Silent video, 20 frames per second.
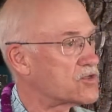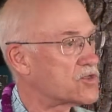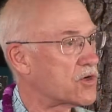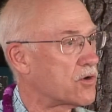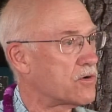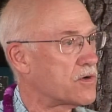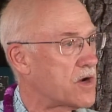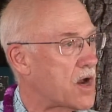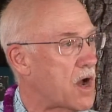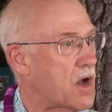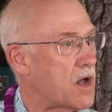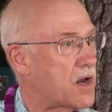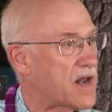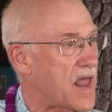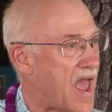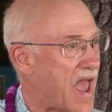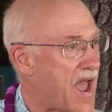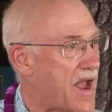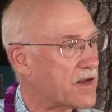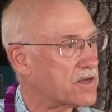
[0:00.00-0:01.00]
or
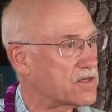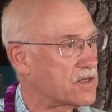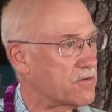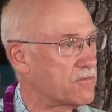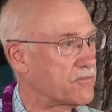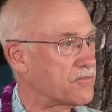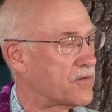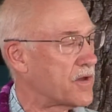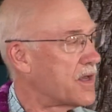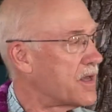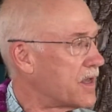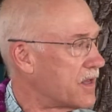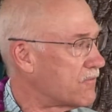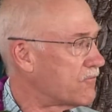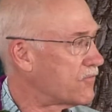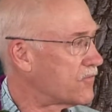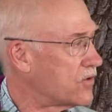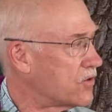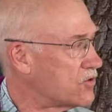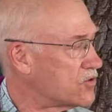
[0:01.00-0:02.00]
non-active
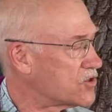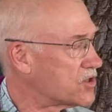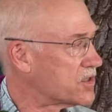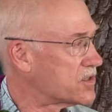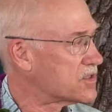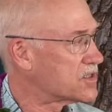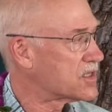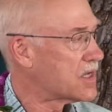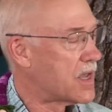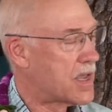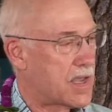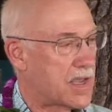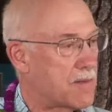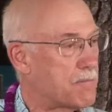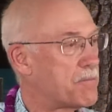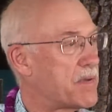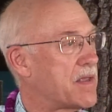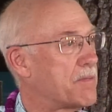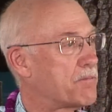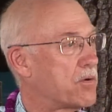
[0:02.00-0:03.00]
infusions in
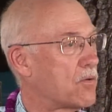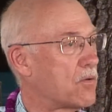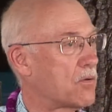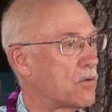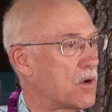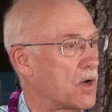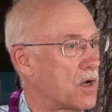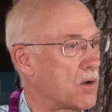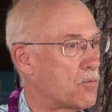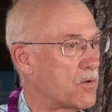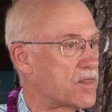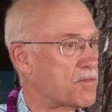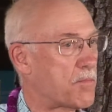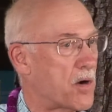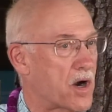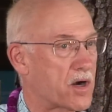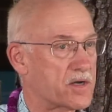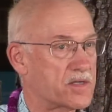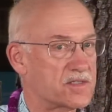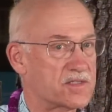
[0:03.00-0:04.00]
people with
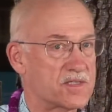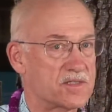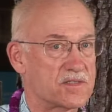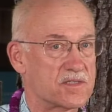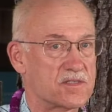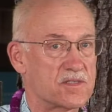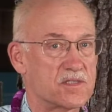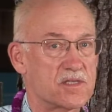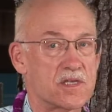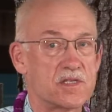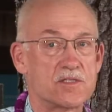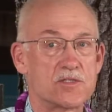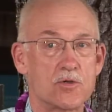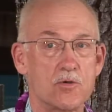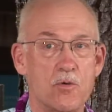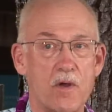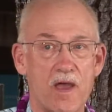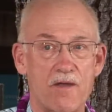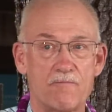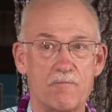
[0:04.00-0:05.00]
Parkinson's disease who
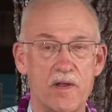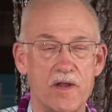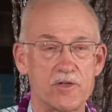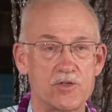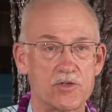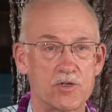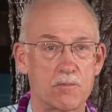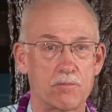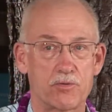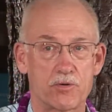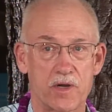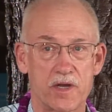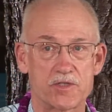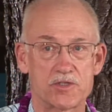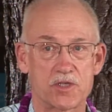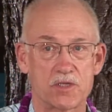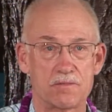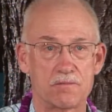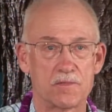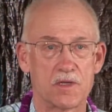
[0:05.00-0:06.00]
have major
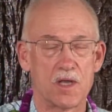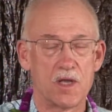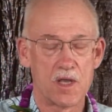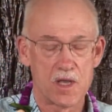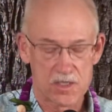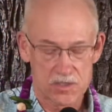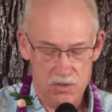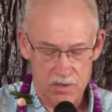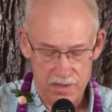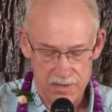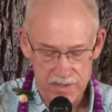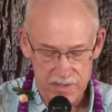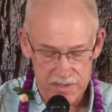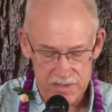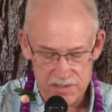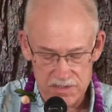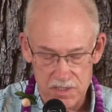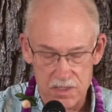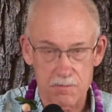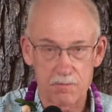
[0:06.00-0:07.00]
depression. So I think it's
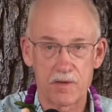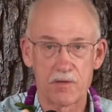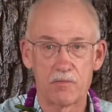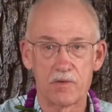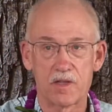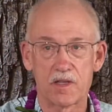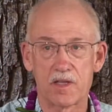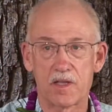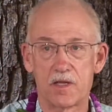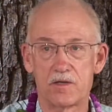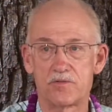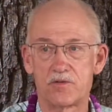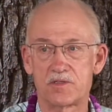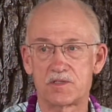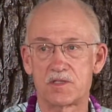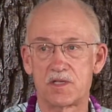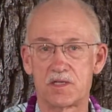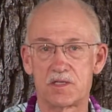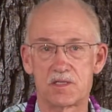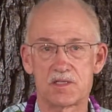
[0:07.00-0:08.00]
going to be really
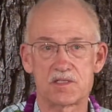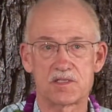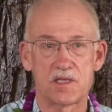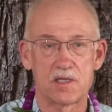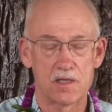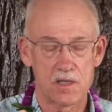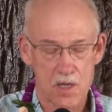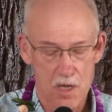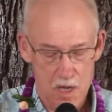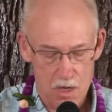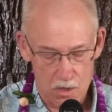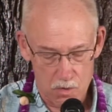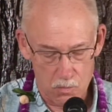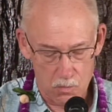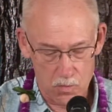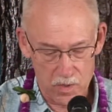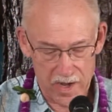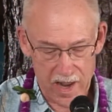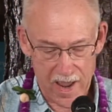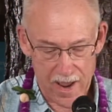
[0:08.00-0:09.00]
interesting to see
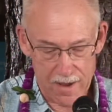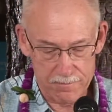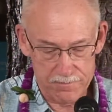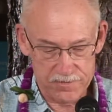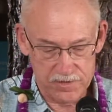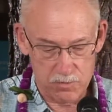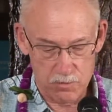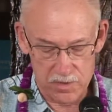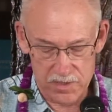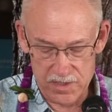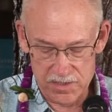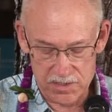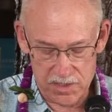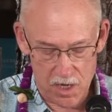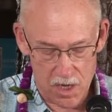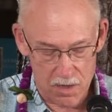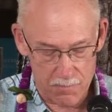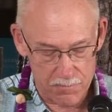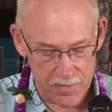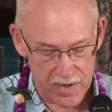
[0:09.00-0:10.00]
what happens with these
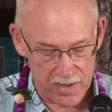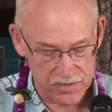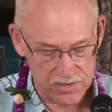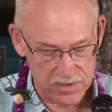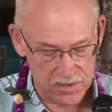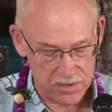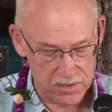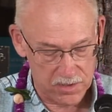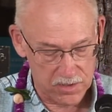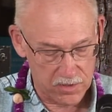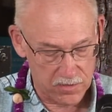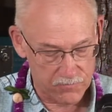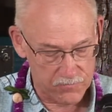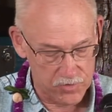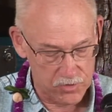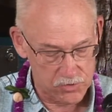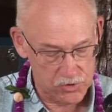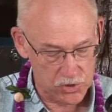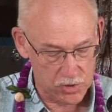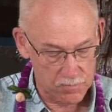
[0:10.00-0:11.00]
compounds in the near
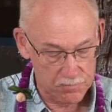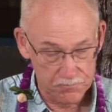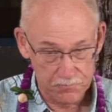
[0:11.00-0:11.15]
future.